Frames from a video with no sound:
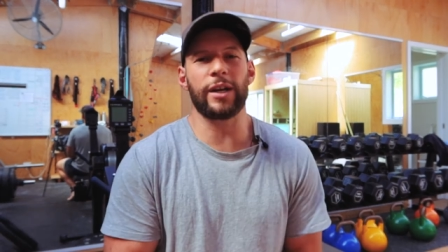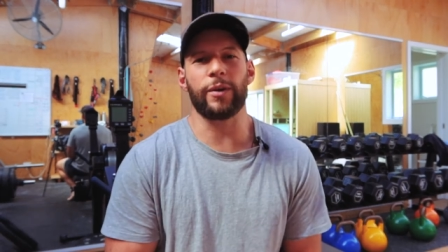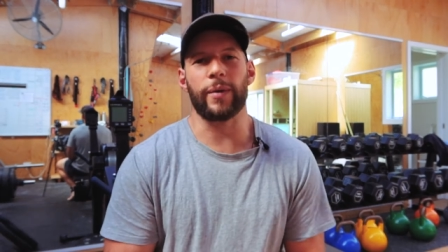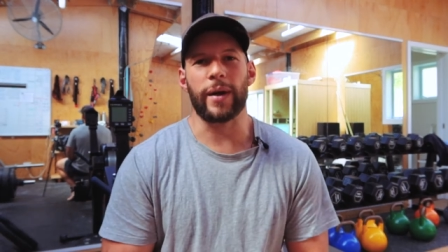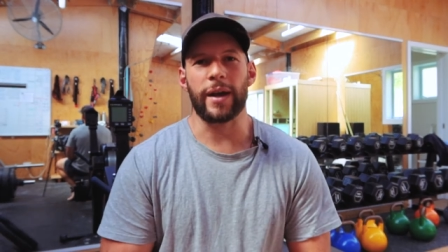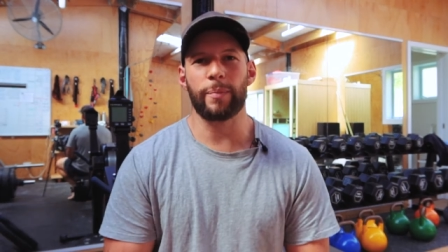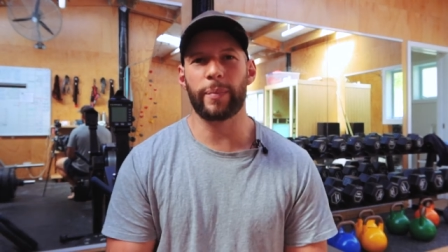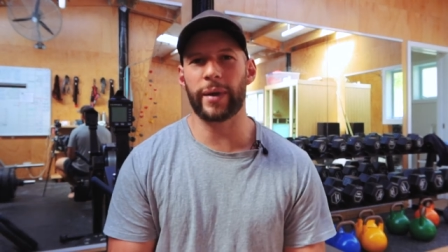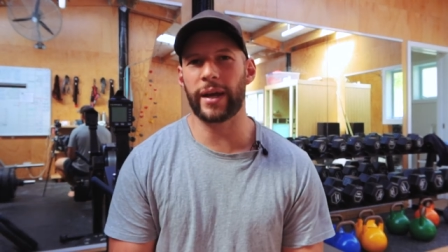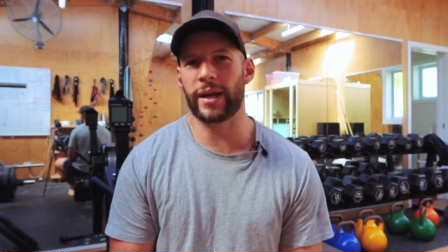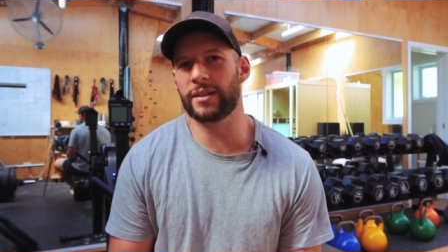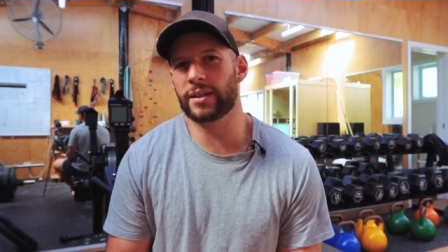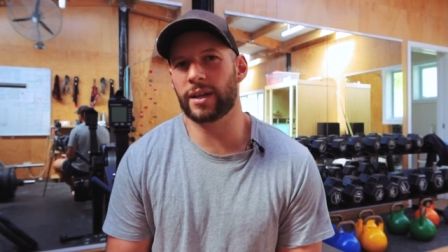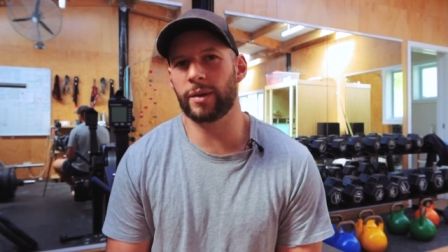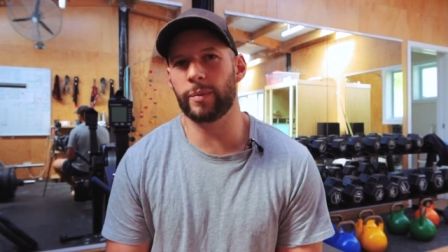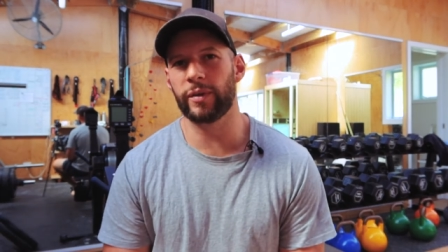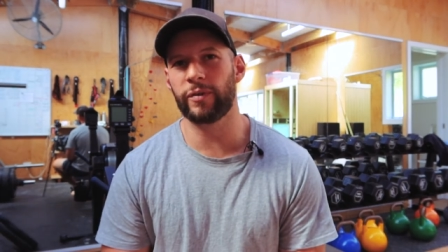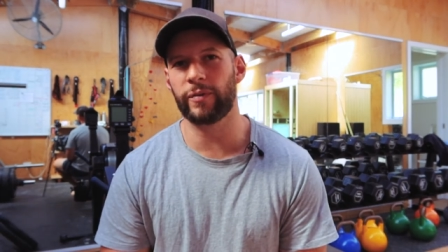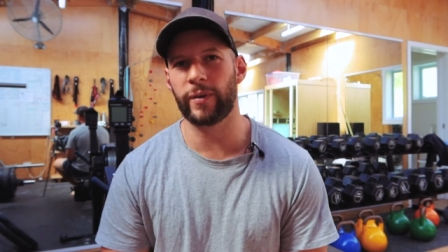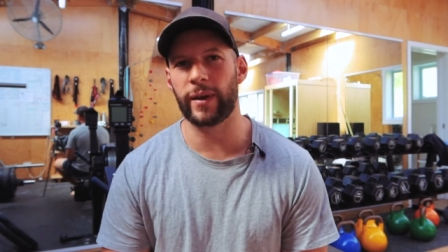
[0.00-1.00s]
Anyway, but it's
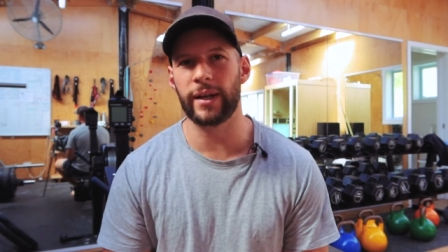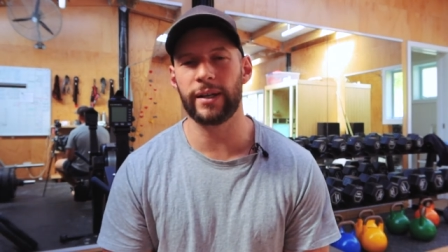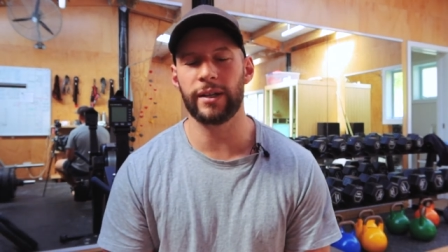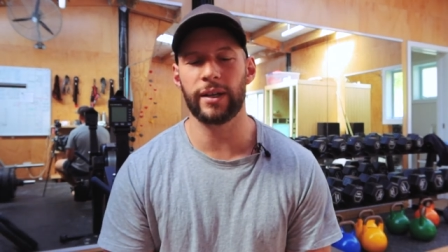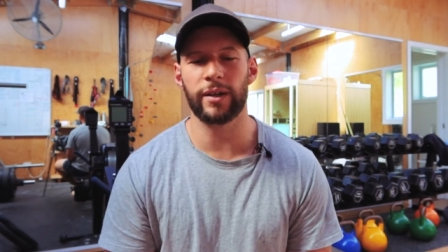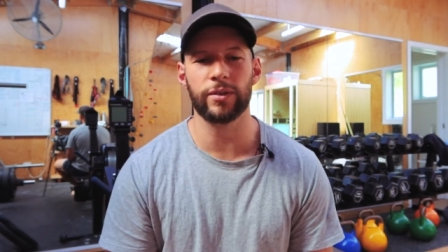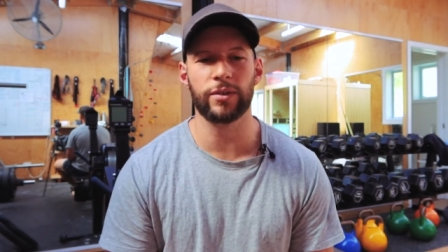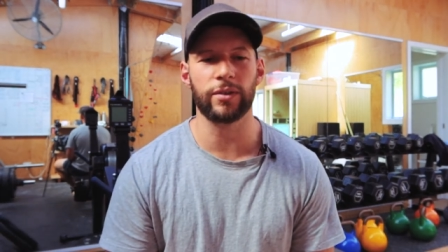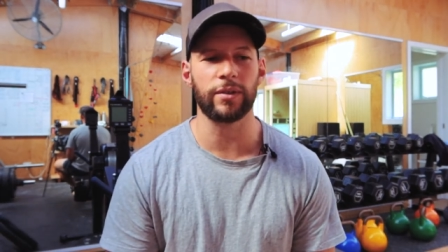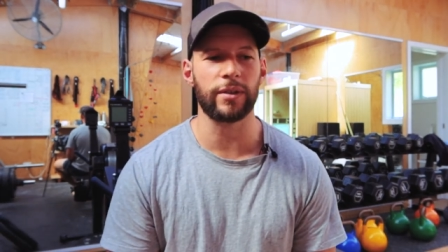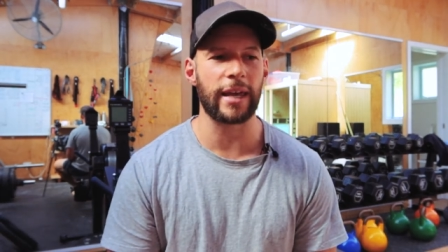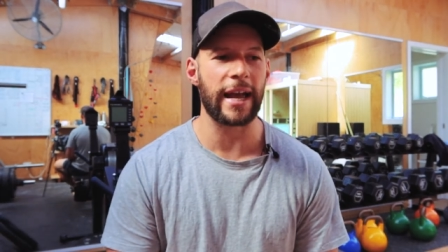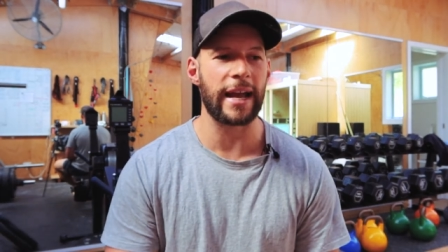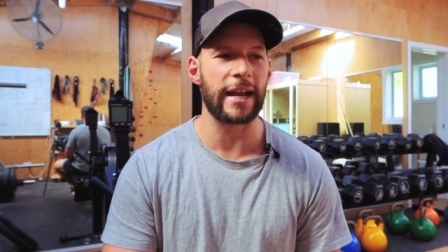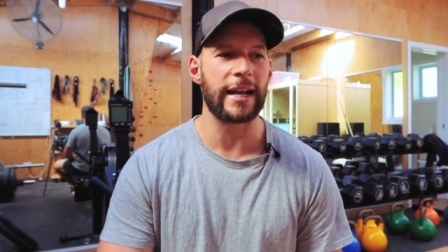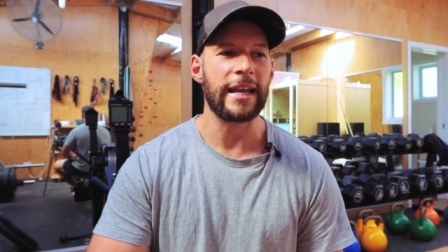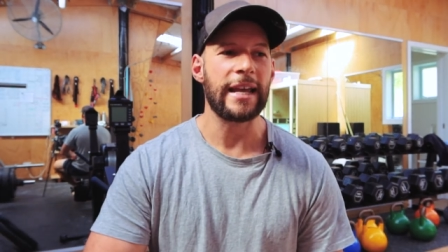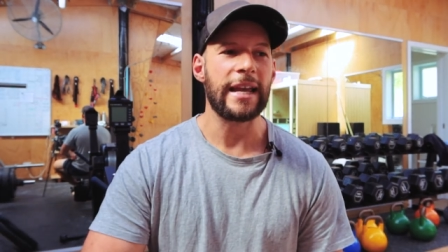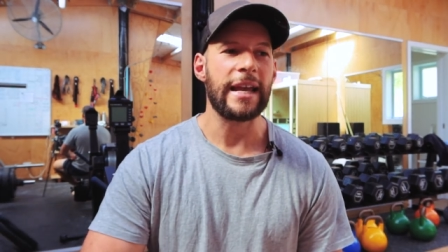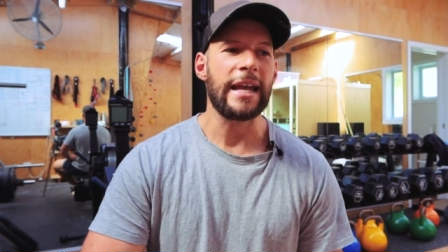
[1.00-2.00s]
going to be fun. I'll do
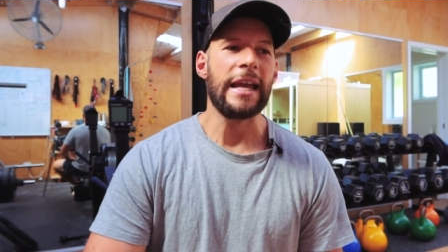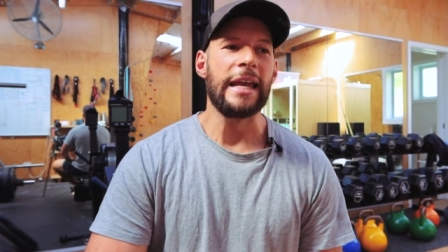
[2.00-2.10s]
that.